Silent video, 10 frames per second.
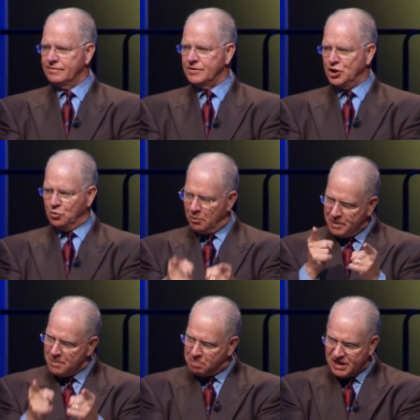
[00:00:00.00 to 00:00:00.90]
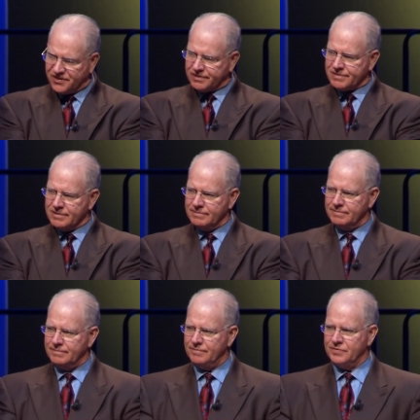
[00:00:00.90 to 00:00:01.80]
You will be a beast
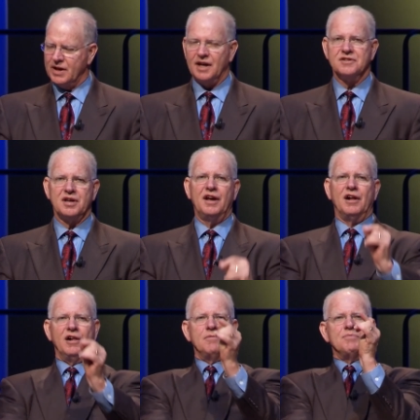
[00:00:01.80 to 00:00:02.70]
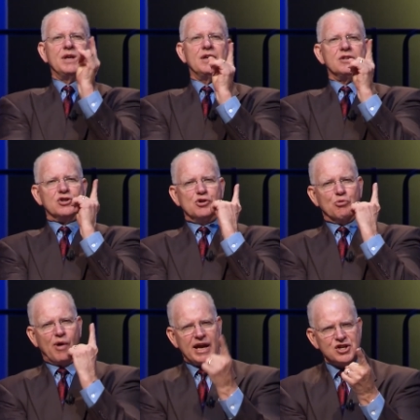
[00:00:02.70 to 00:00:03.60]
until you
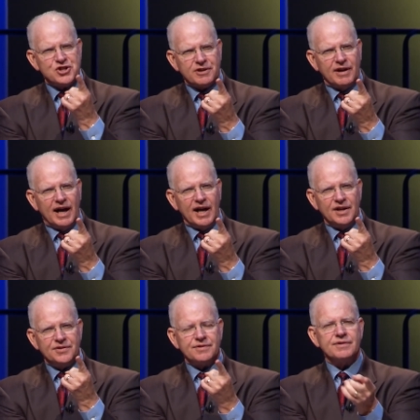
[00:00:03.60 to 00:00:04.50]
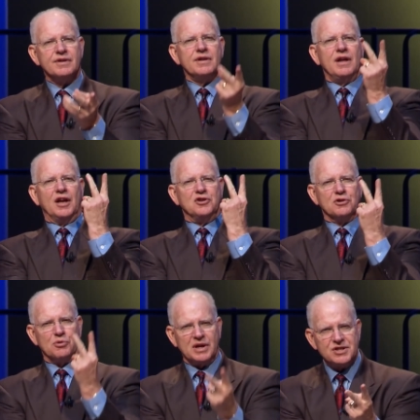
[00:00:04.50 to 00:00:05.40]
raise your eyes and your
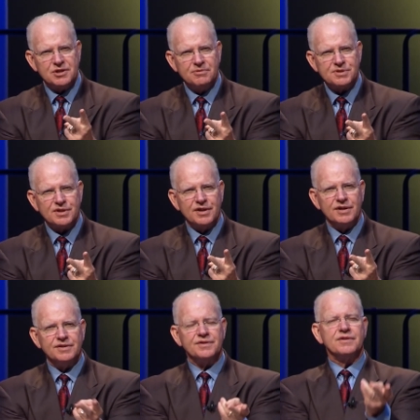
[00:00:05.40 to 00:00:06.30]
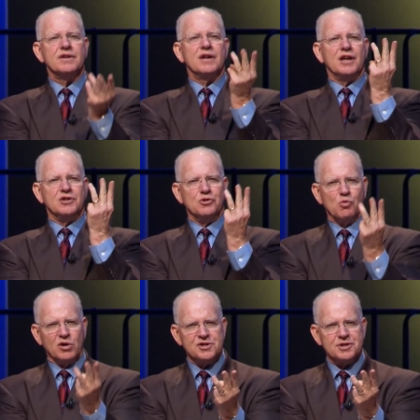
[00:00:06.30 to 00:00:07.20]
reason returns and you
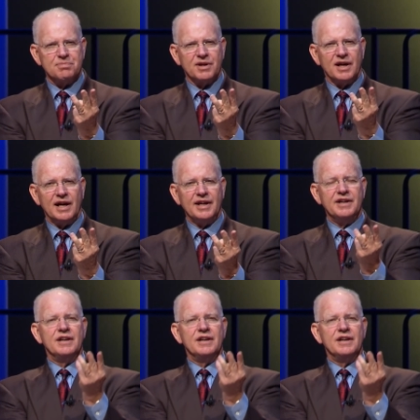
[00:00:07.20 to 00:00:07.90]
worship God.